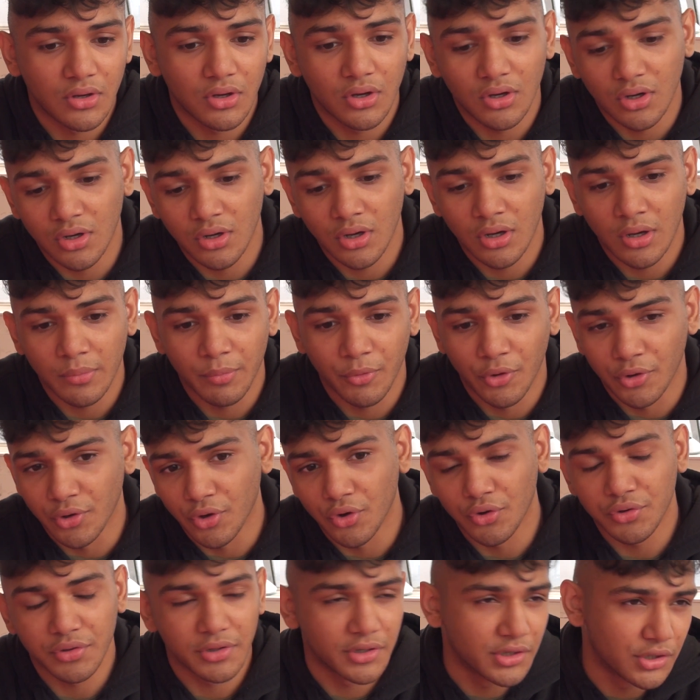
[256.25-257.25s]
"Oh, I'm going
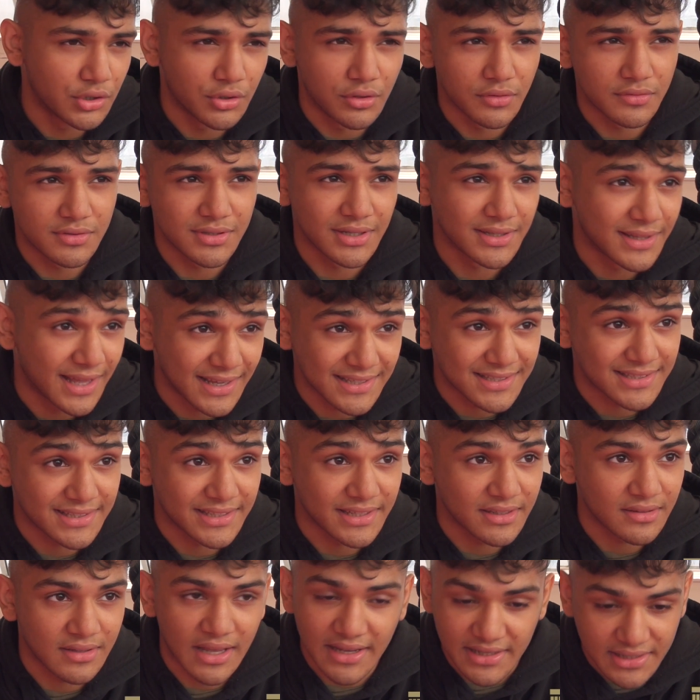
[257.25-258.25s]
to go to the U F C. That's
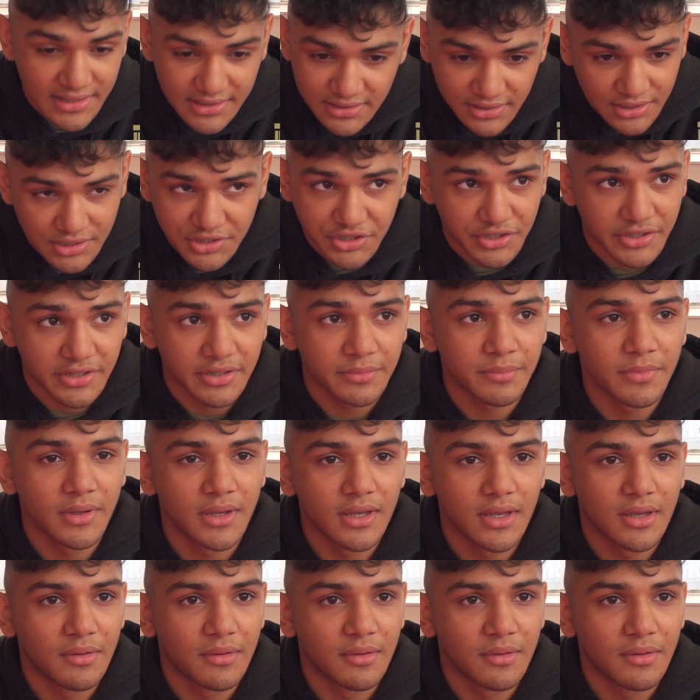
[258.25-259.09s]
it. That is the dream."